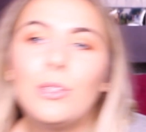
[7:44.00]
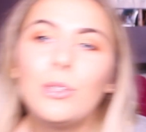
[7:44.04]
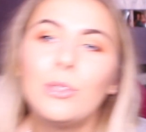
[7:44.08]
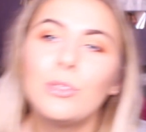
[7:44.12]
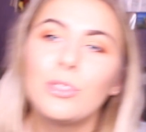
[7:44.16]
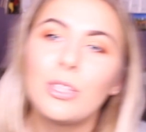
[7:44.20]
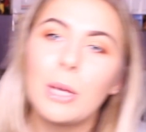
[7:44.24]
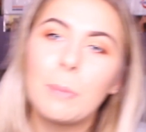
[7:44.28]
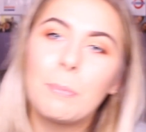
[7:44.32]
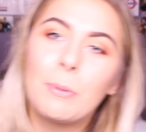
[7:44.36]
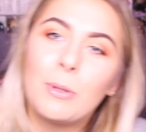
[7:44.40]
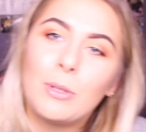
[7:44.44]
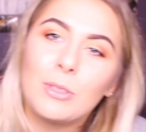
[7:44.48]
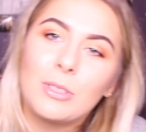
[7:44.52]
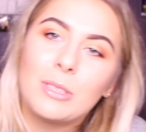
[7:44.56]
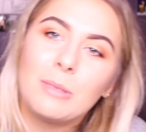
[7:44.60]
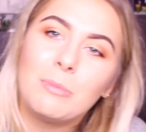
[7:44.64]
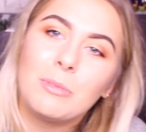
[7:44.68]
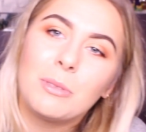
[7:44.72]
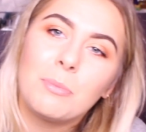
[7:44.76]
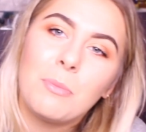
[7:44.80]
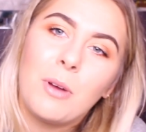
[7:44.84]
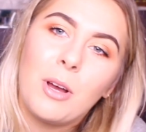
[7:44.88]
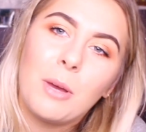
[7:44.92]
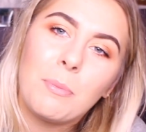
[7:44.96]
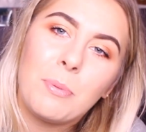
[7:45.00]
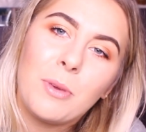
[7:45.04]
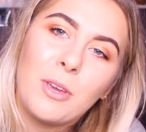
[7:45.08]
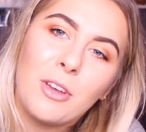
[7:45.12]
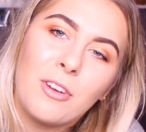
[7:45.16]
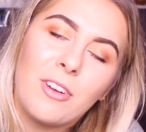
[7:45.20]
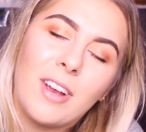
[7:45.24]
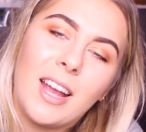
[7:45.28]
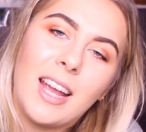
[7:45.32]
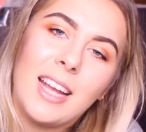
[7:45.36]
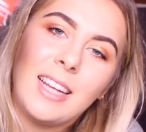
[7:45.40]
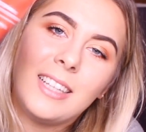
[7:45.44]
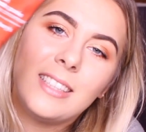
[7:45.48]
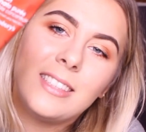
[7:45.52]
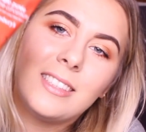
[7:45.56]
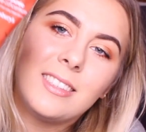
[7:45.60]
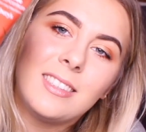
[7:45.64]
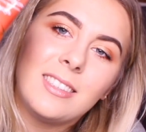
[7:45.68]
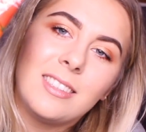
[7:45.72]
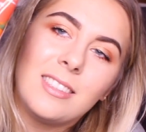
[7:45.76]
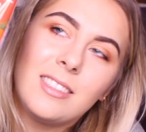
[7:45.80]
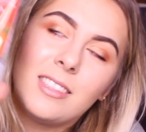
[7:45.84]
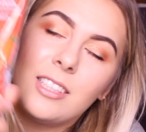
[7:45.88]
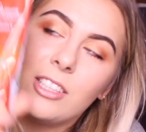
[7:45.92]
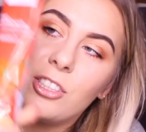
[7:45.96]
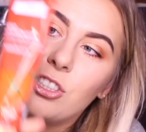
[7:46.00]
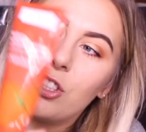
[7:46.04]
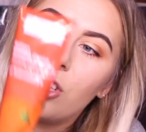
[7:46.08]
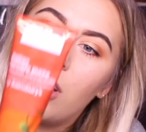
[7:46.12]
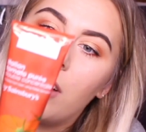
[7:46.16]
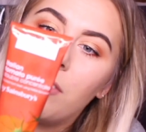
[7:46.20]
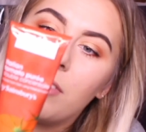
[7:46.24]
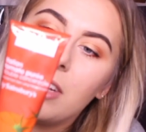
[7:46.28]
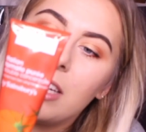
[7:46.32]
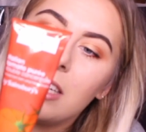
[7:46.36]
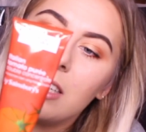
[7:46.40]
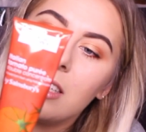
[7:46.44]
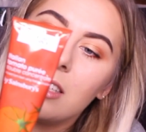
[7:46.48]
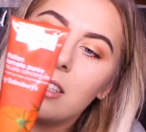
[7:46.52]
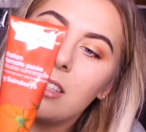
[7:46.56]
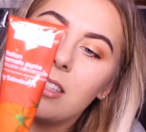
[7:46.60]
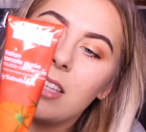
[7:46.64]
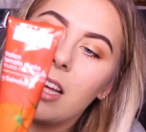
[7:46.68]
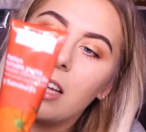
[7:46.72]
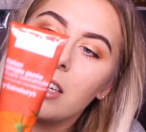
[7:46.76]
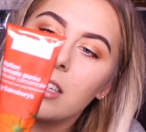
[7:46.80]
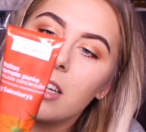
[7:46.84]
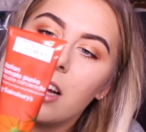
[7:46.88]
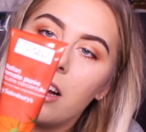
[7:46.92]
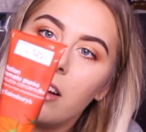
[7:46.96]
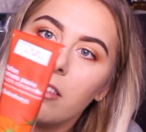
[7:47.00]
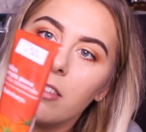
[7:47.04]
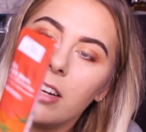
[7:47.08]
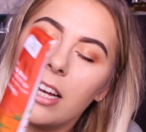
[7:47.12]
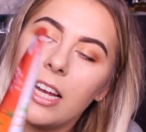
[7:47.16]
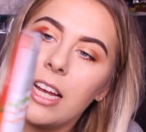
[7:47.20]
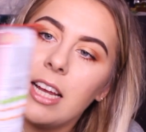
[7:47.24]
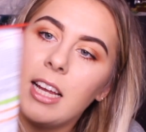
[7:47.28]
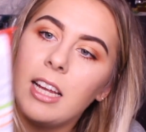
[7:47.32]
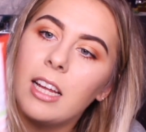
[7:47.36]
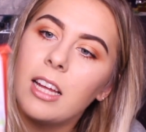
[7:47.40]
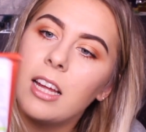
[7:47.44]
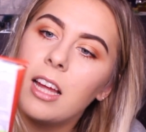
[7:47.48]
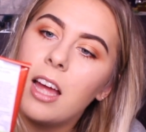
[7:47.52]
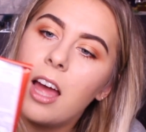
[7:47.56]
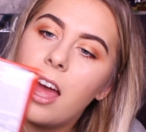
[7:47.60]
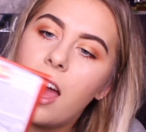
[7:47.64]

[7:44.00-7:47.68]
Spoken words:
Also bought some tomato puree to shove in said curry.